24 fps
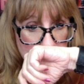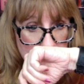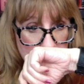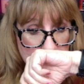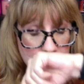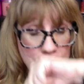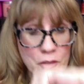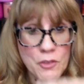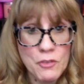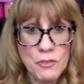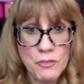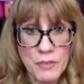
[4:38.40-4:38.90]

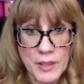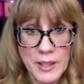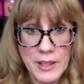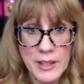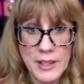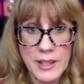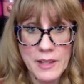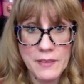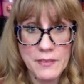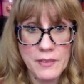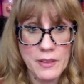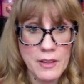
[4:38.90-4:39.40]
you really
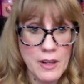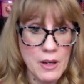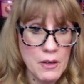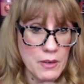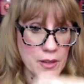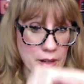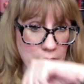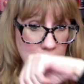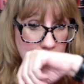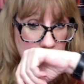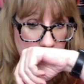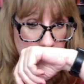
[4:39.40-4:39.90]
get the
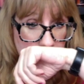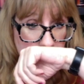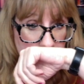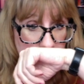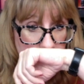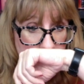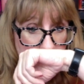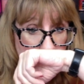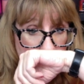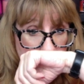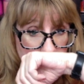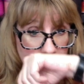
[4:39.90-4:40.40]
coconut
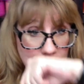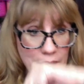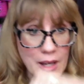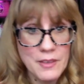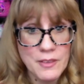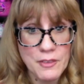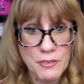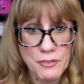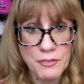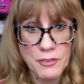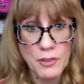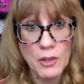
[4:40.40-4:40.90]

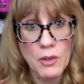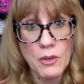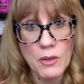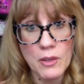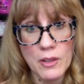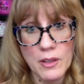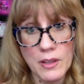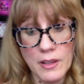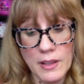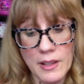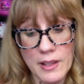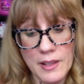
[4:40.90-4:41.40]
and the
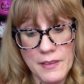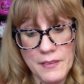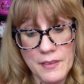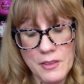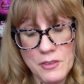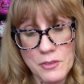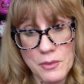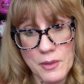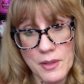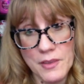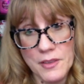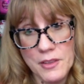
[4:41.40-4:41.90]
floral in
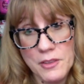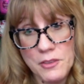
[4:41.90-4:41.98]
this one.